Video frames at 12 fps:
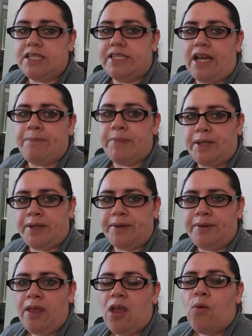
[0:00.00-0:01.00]
down
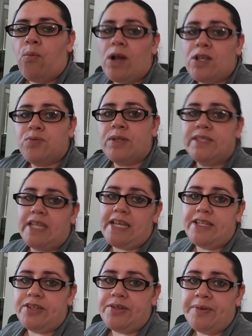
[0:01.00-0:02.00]
below. Watch what
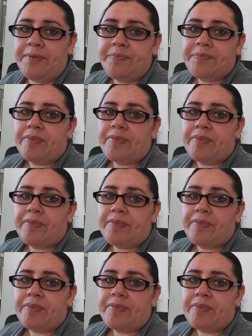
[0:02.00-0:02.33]
they do.